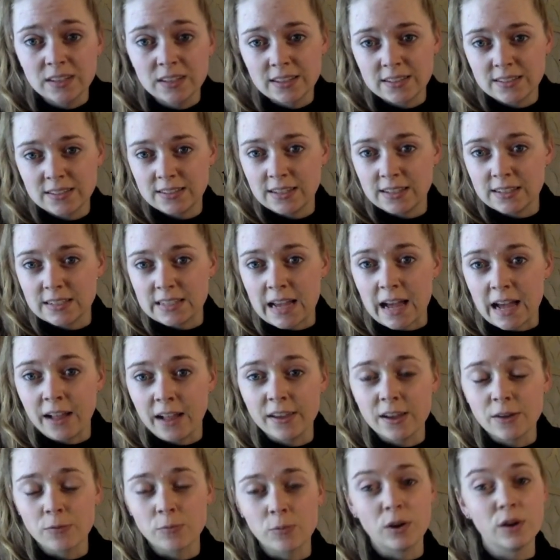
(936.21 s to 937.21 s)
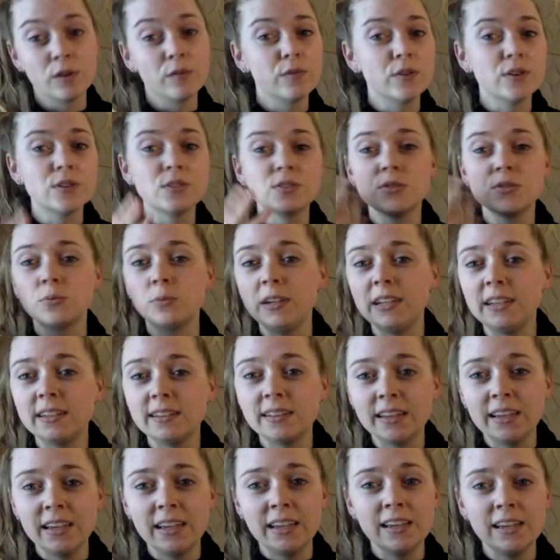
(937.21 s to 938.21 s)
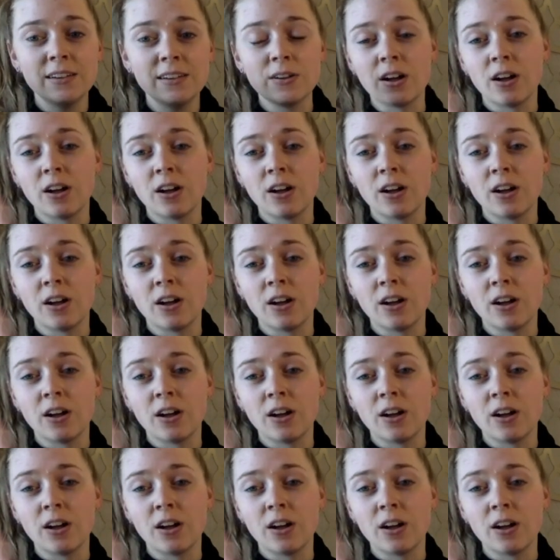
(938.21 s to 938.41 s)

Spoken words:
That's the Italian word for sweetly.